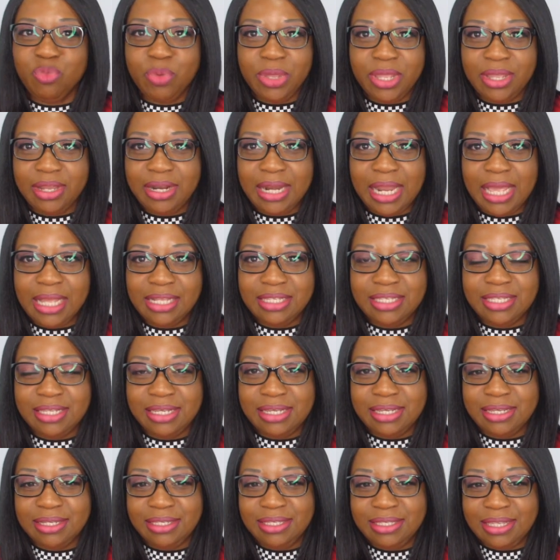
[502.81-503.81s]
wear
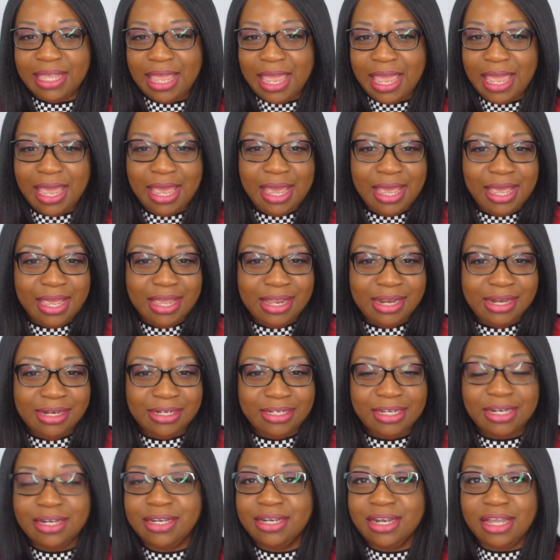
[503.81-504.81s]
glasses and